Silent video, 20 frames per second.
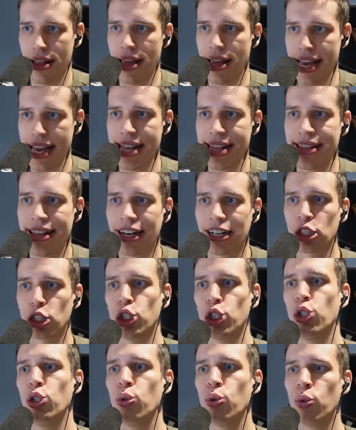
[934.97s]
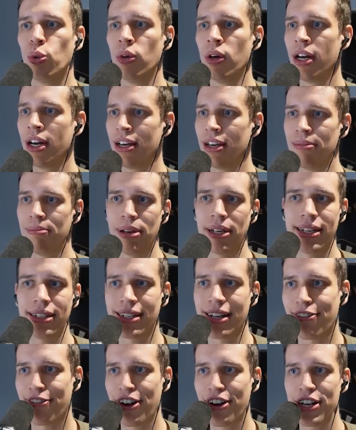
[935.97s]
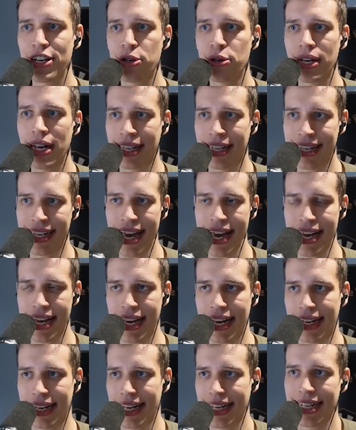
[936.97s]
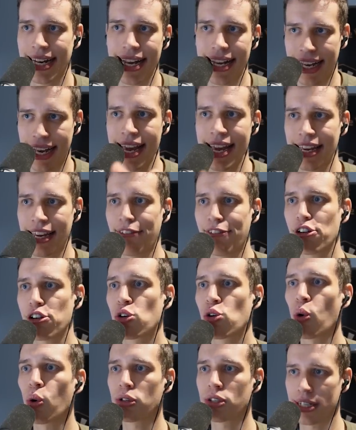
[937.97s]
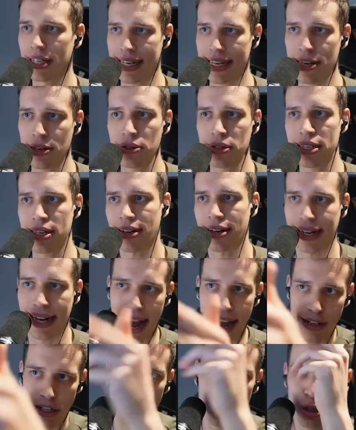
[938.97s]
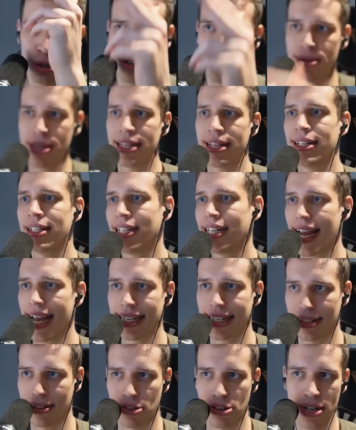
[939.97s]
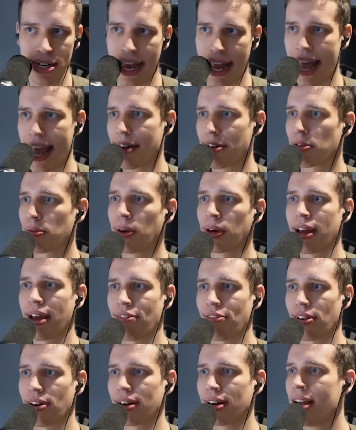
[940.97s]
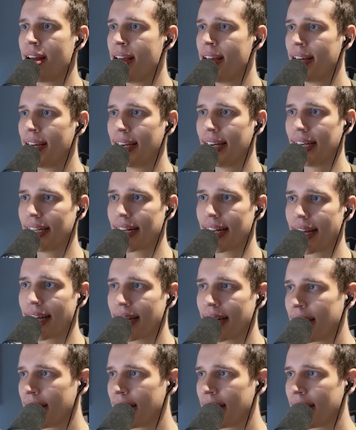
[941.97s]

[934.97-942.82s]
in their shoe because they're very good at kicking. It's like, if your goal is to kill the other guy, just shoot him in the chest or in the head or whatever. It's like...